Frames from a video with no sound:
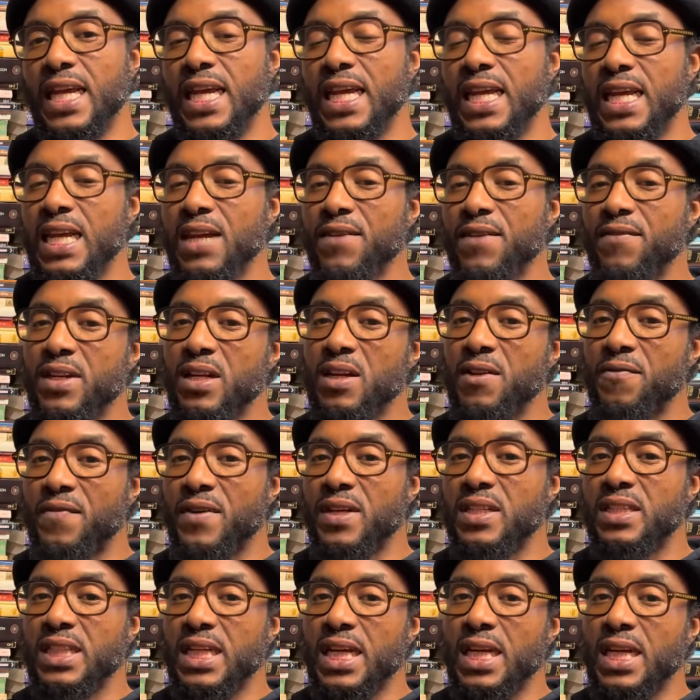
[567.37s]
even if
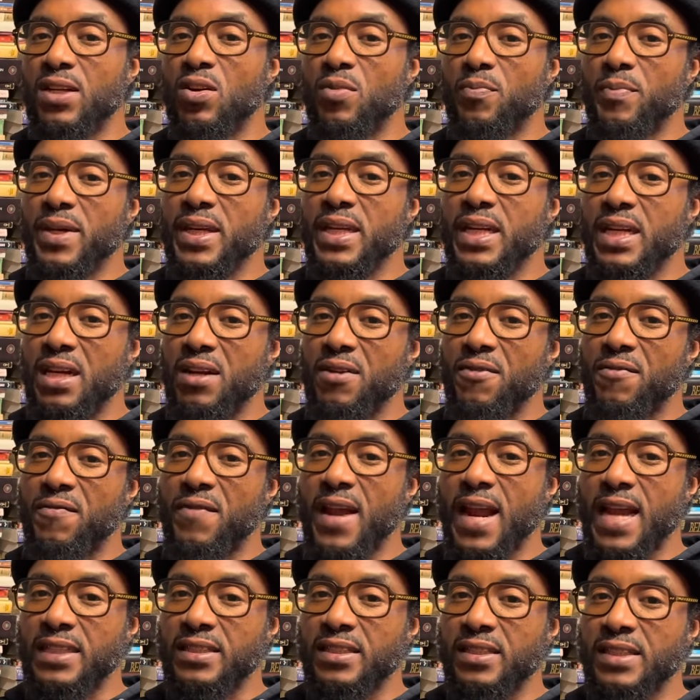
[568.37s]
it's intermediate
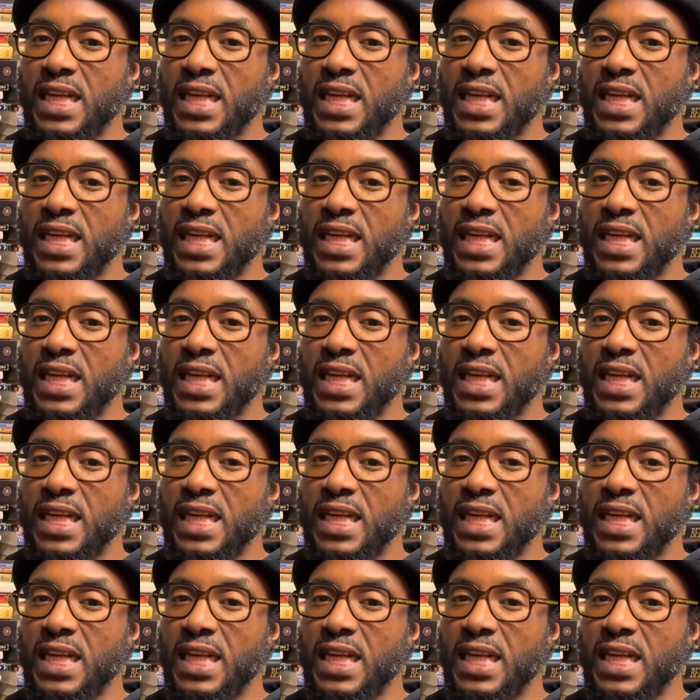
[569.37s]
fasting.